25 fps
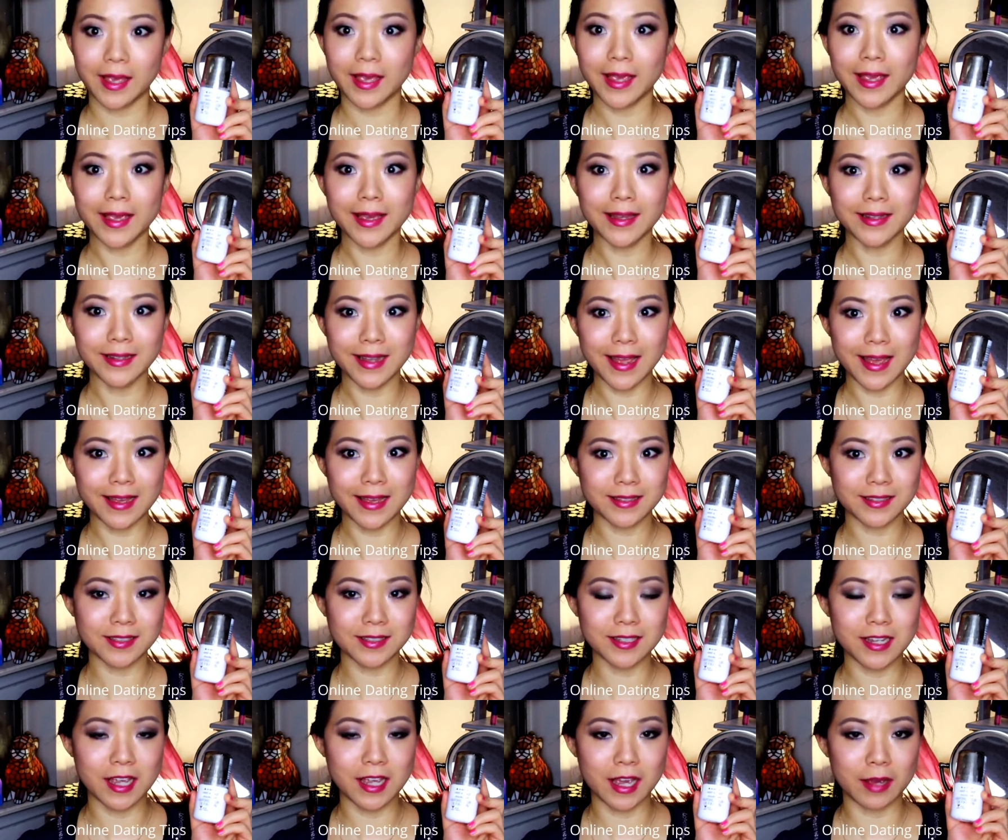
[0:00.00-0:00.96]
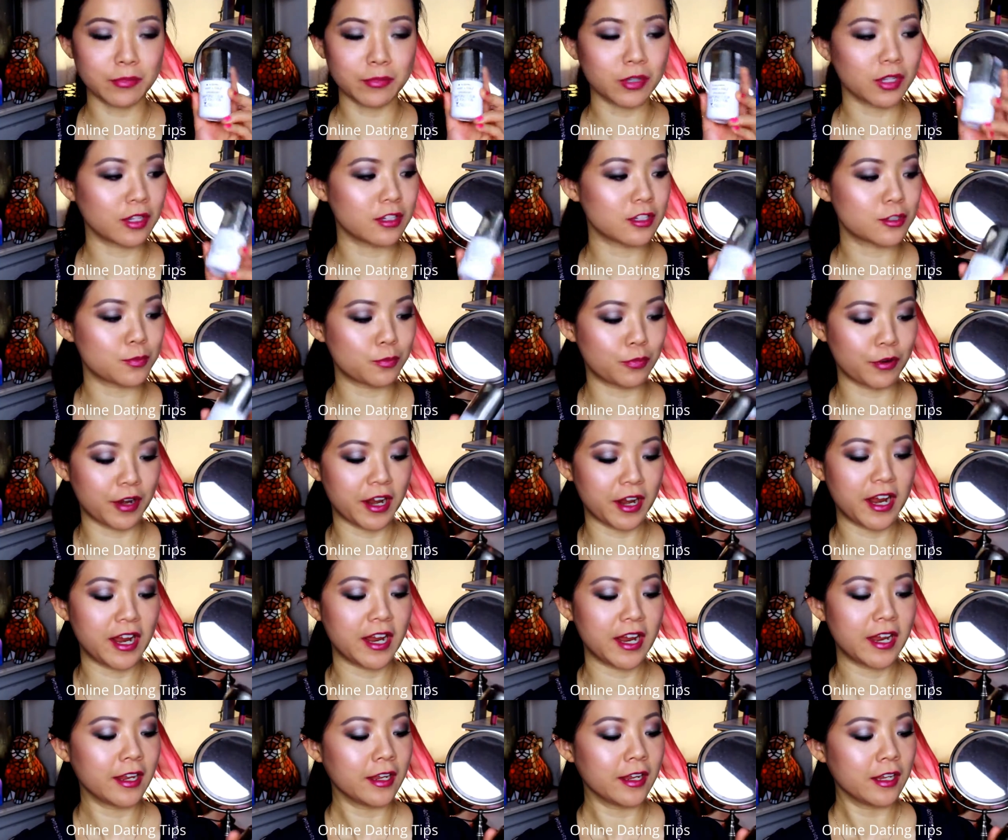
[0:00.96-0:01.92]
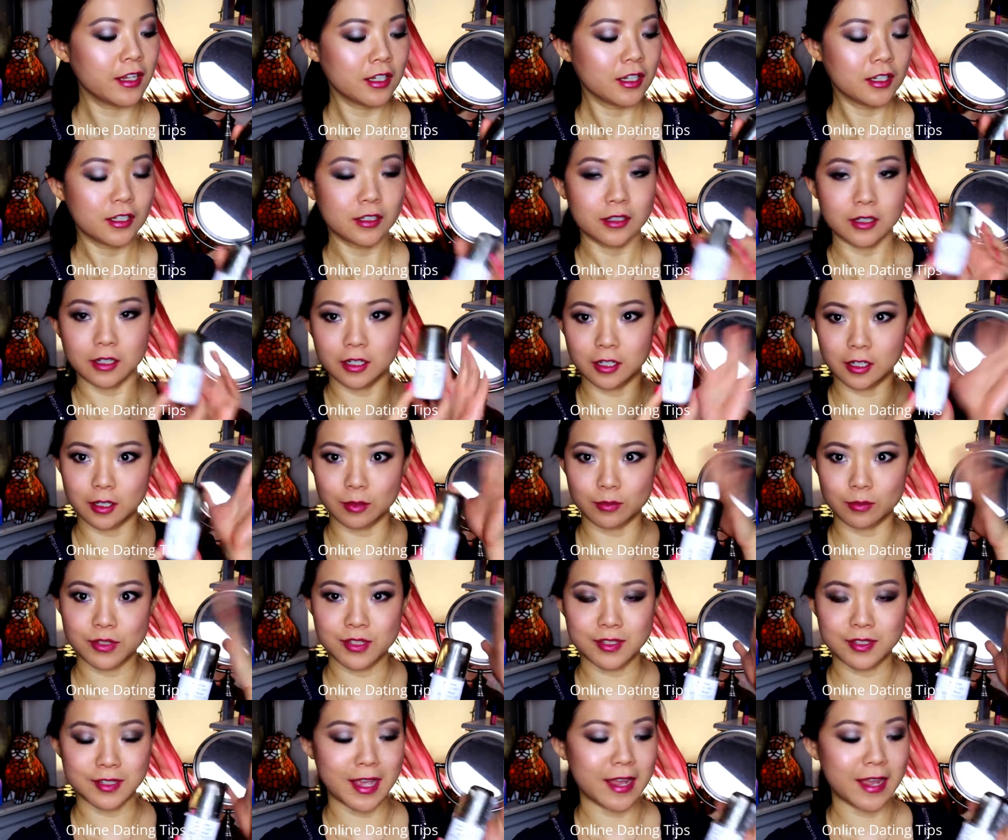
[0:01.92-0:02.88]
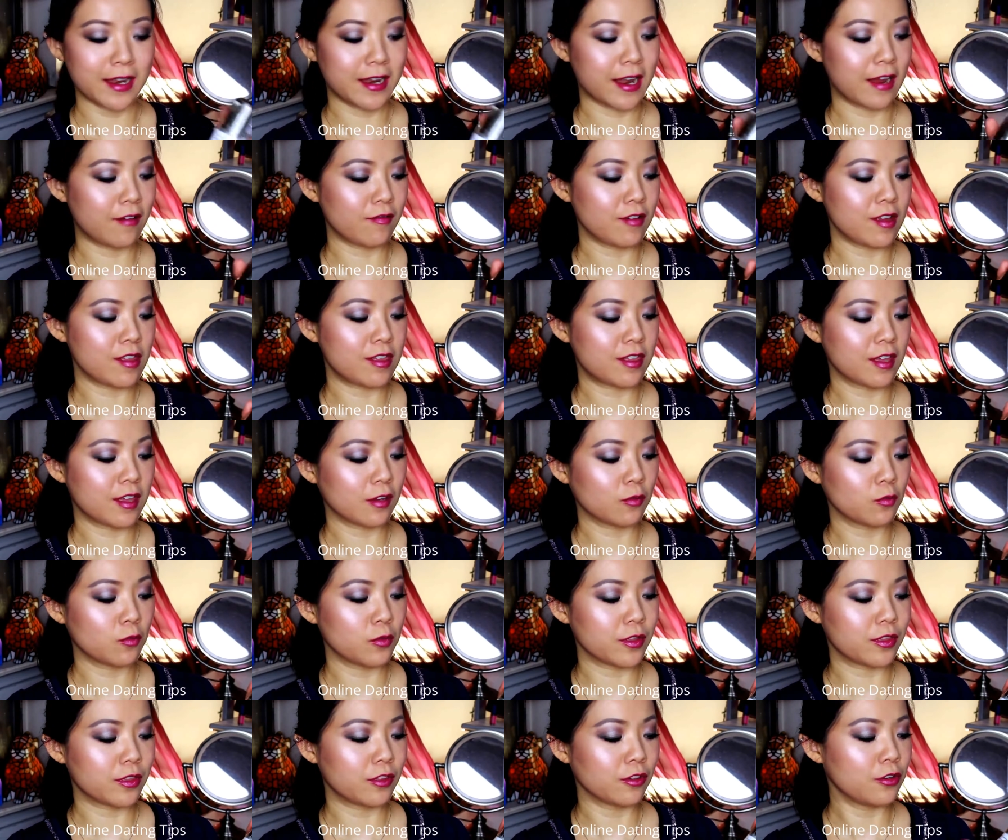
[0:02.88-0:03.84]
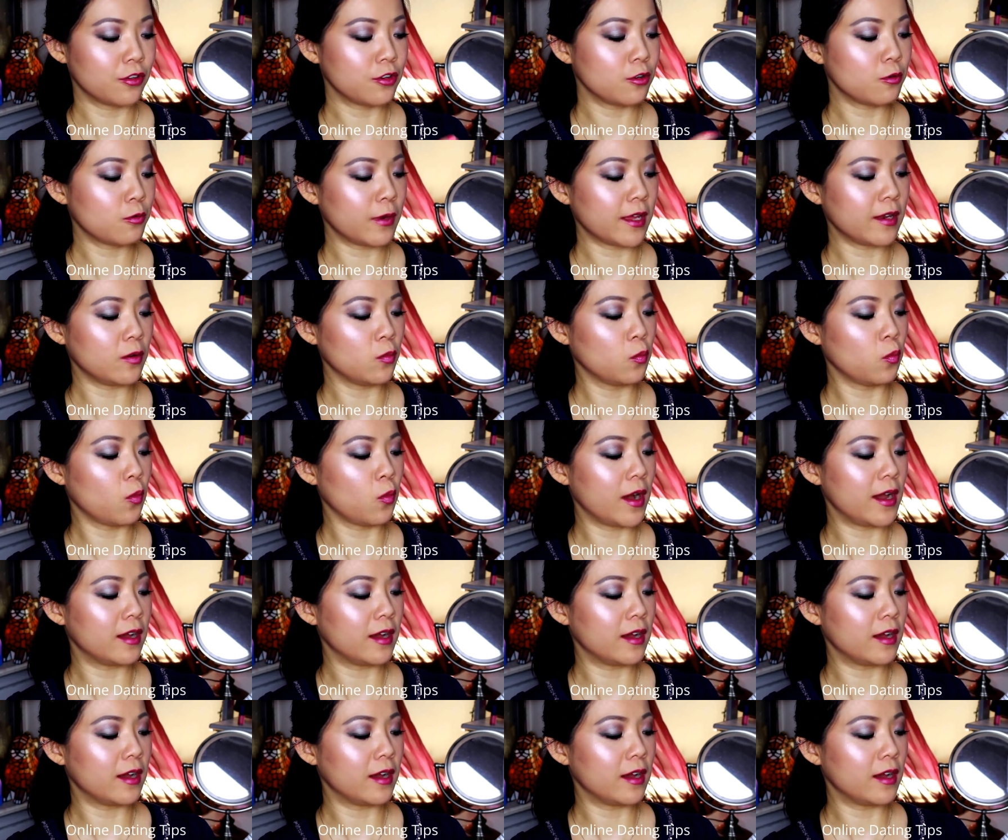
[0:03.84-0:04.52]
And lastly, I'm gonna spray, set everything with the new Wet n